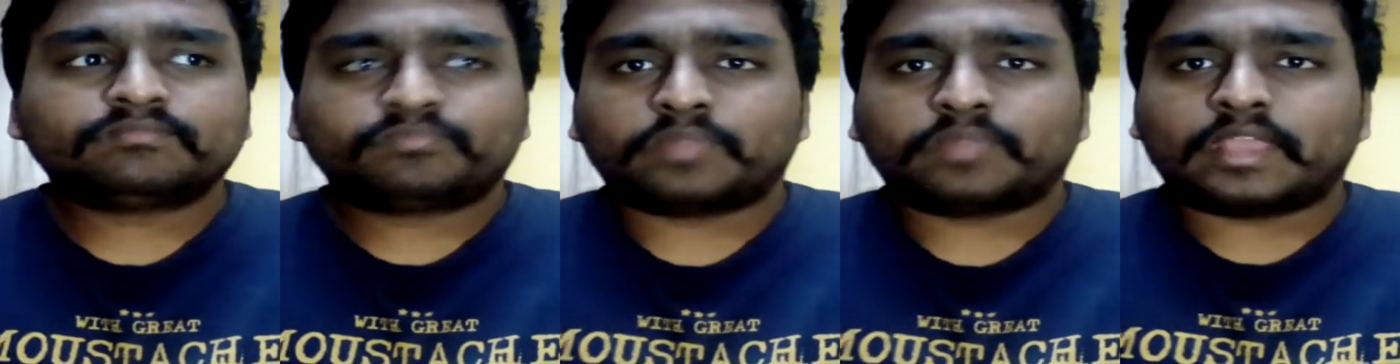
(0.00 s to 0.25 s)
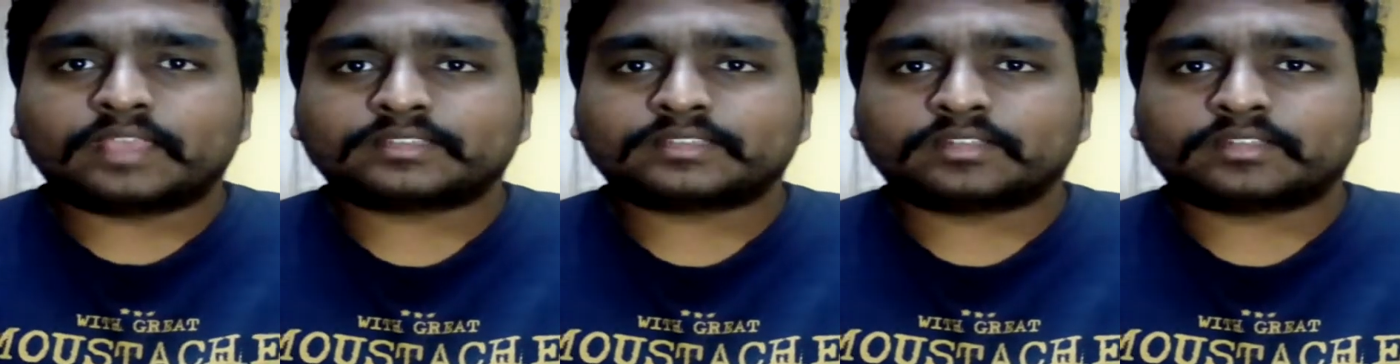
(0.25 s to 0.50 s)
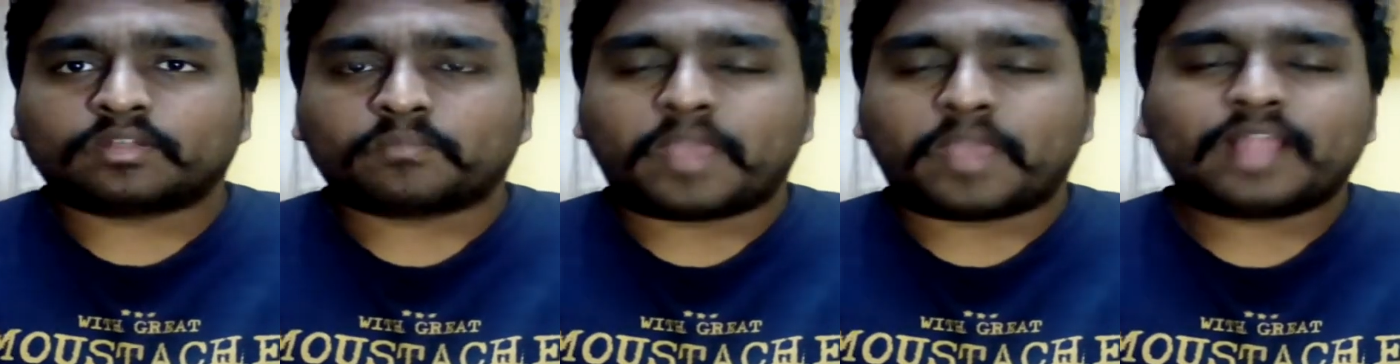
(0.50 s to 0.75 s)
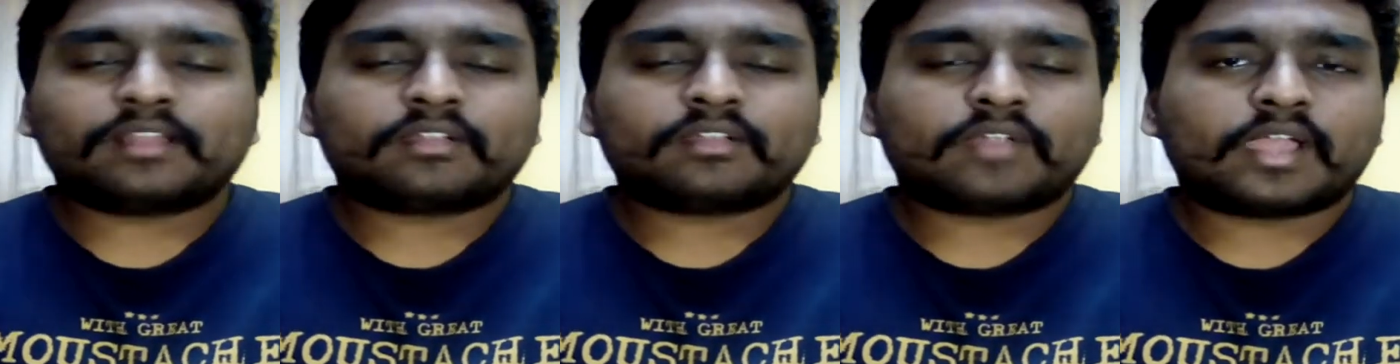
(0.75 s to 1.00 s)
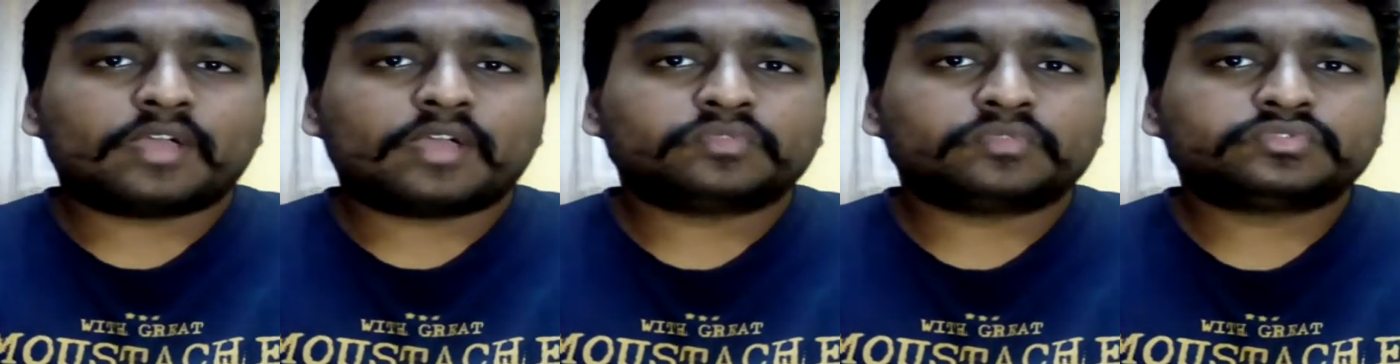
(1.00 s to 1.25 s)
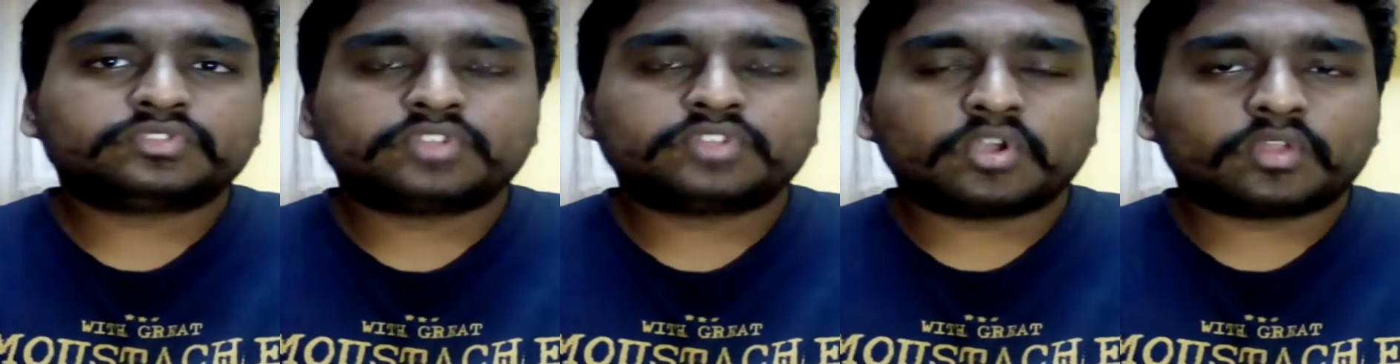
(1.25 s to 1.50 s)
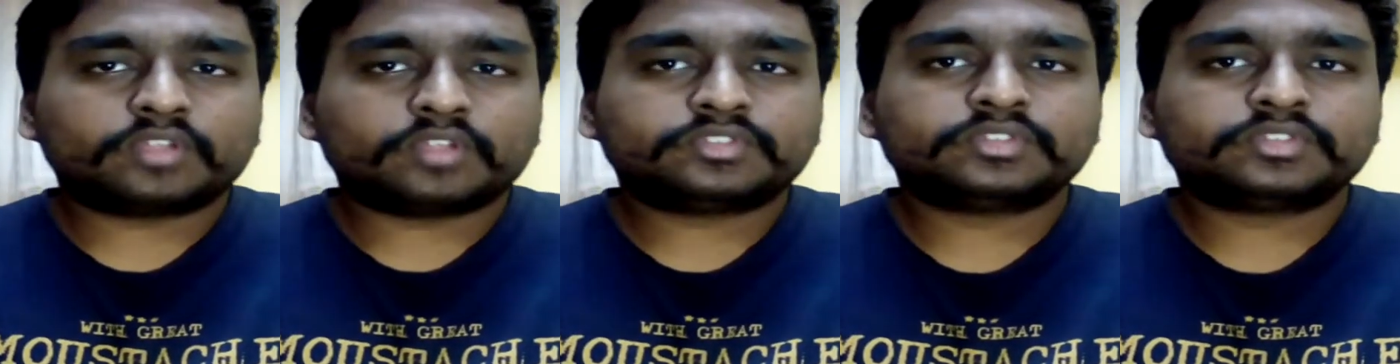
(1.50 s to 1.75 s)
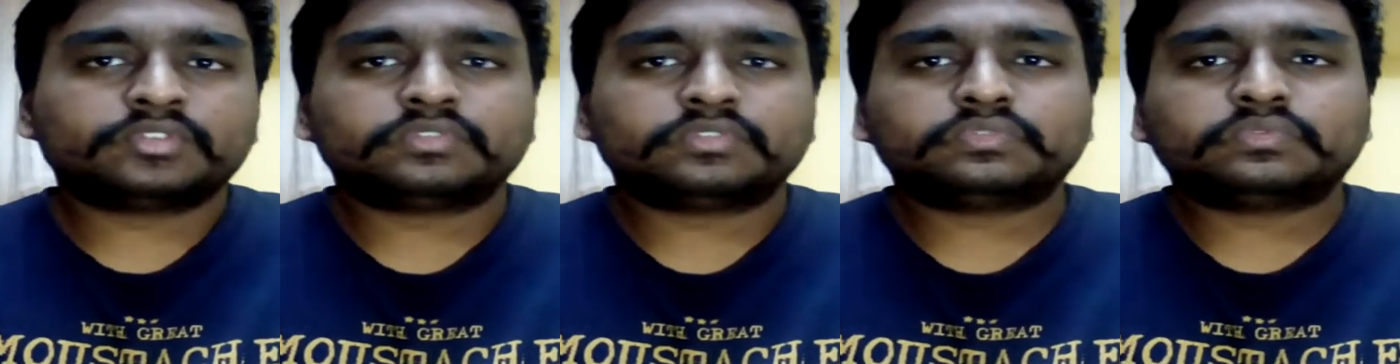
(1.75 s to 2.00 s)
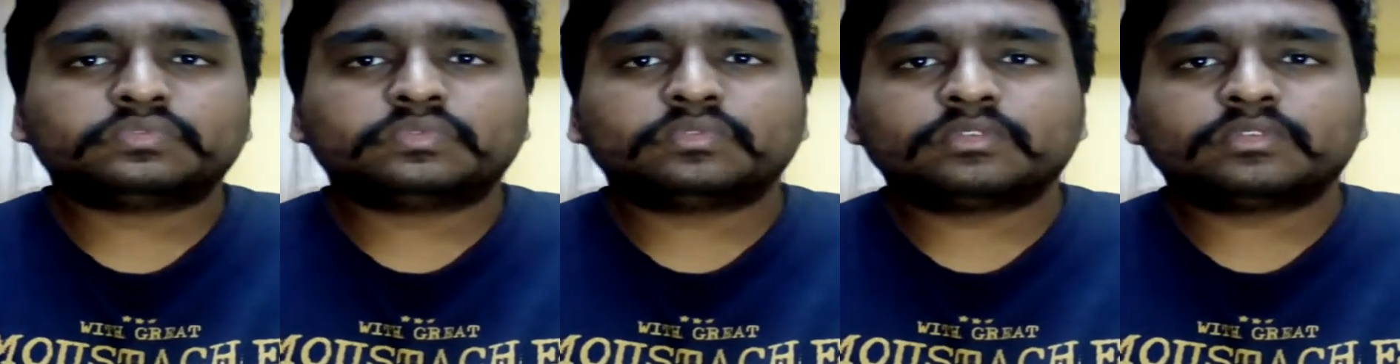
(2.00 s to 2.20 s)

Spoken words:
players in on battlegrounds, Dota 2,